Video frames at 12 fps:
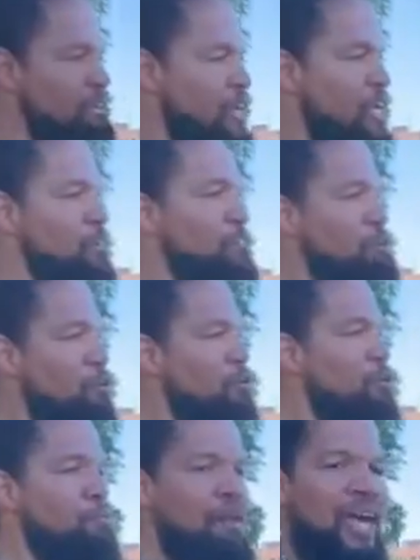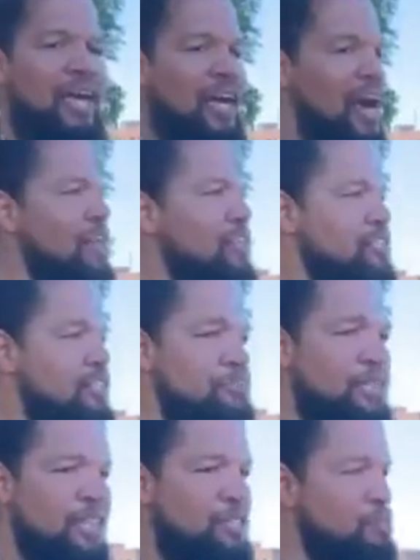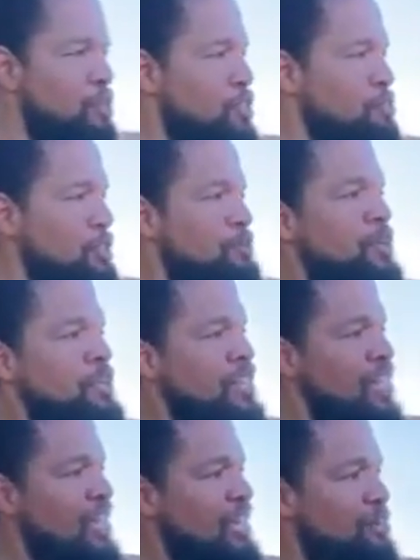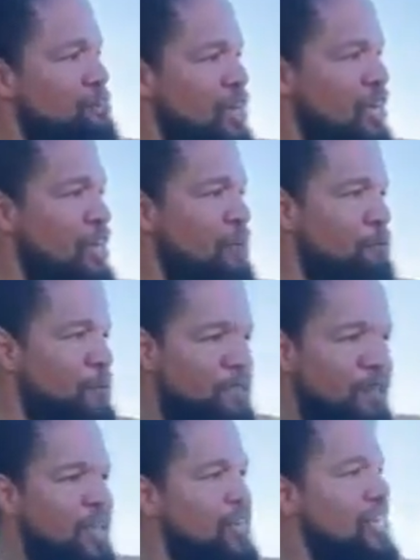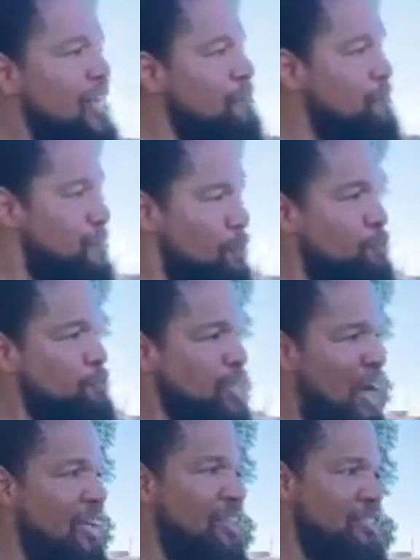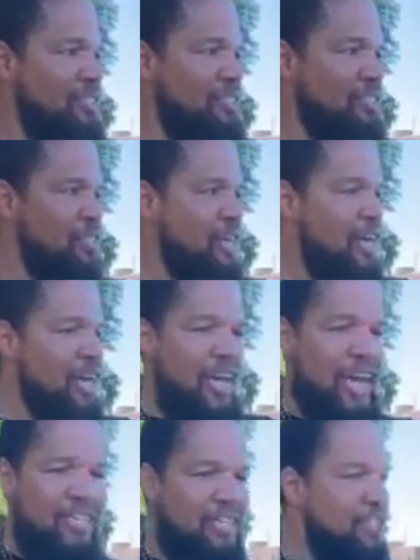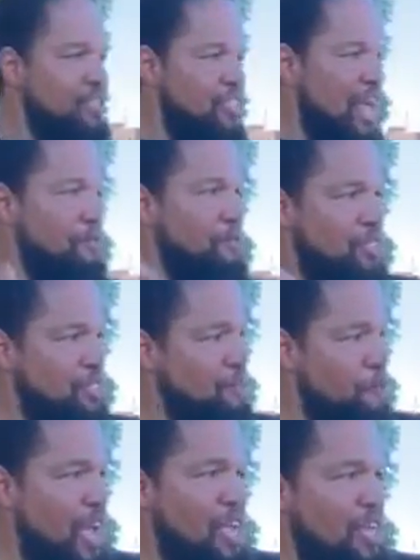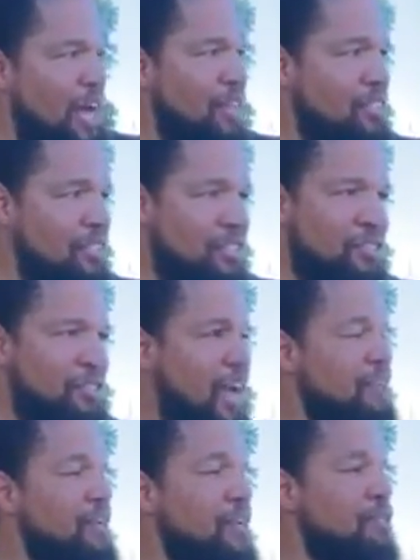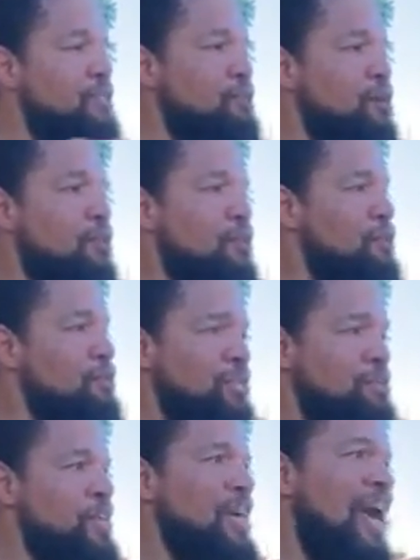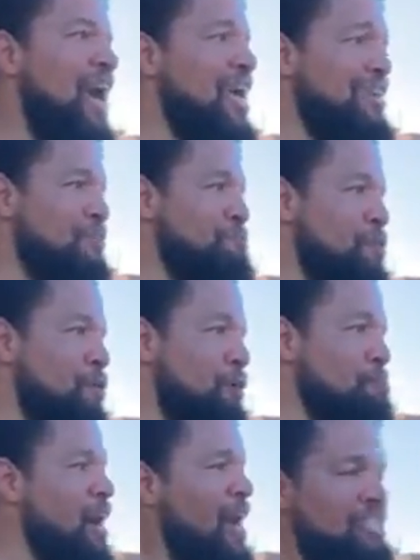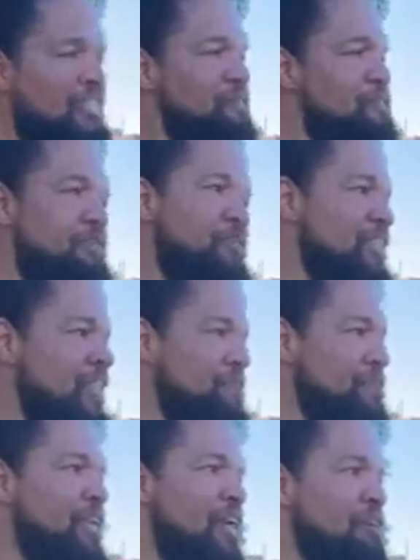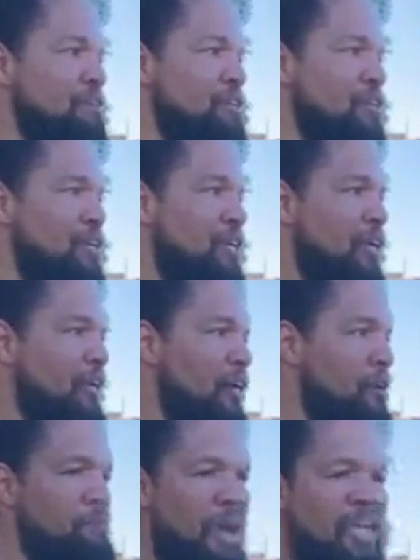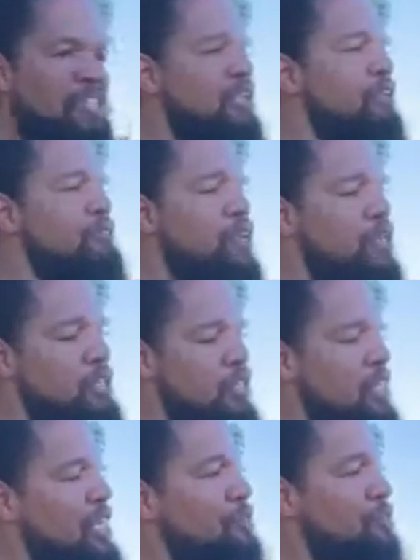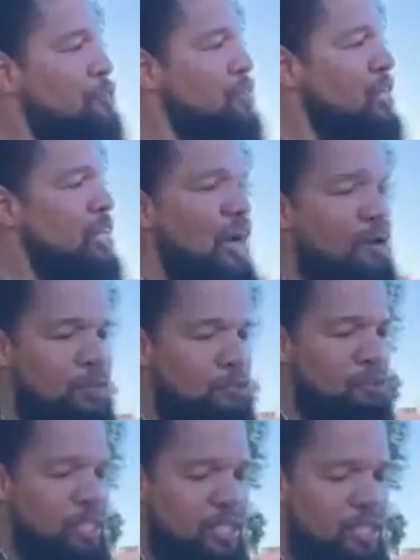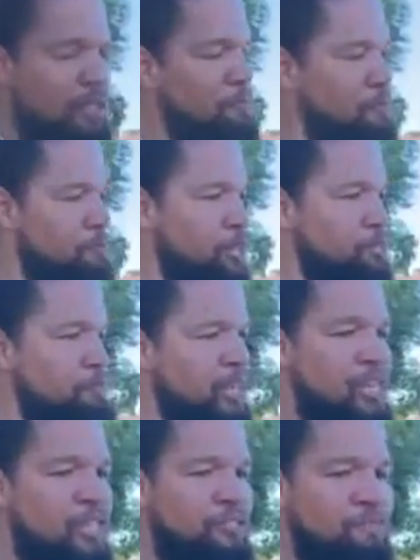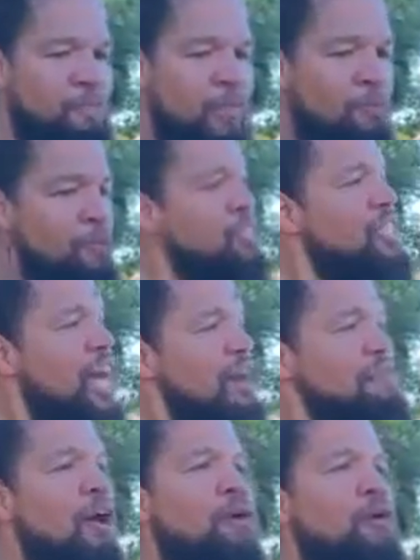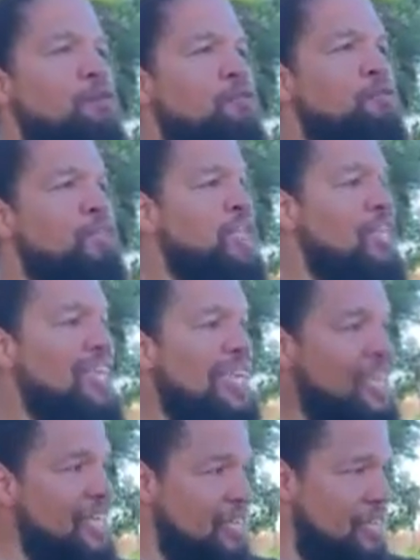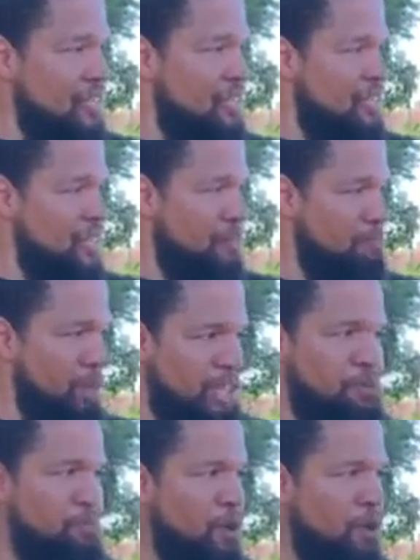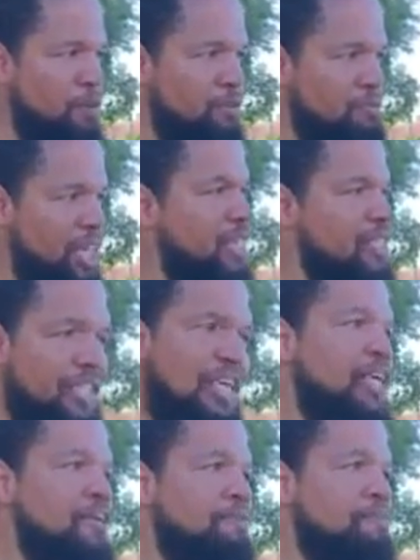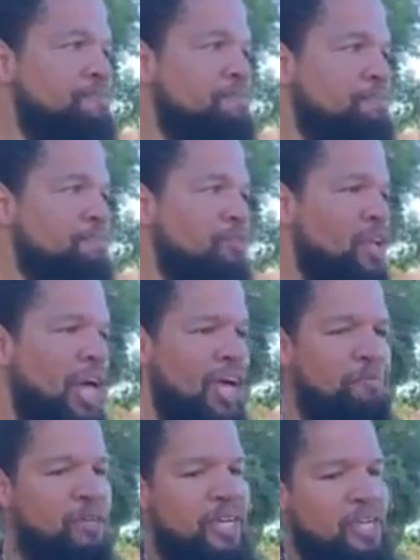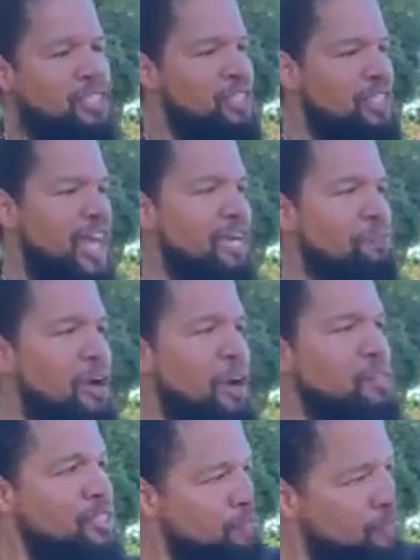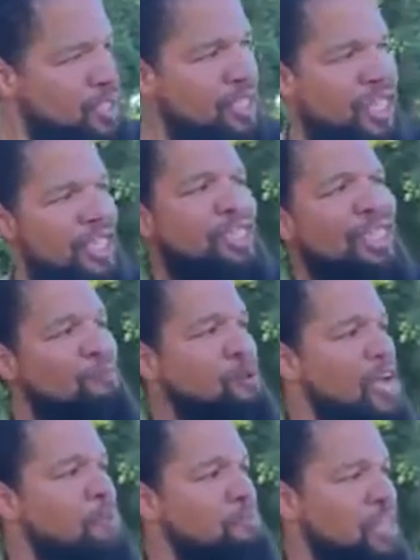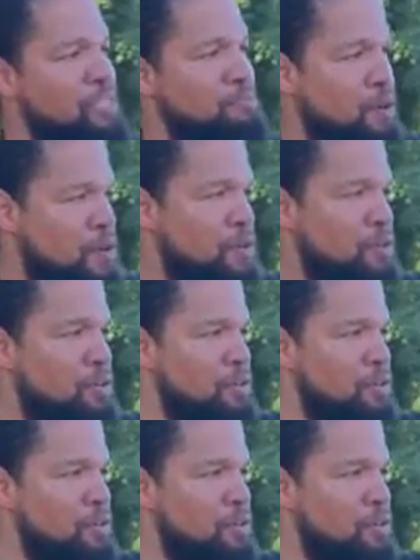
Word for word: The historical black colleges, because once we wanted to integrate, we started leaving those colleges and then establishing the white colleges. So now they're historical because we ain't had no more. Imagine if we would have never left. Imagine if the Negro League, I always bring this up in my speakings, we used to have our own league of baseball, not a team. And because of Jackie Robinson wanted to hit that white baseball,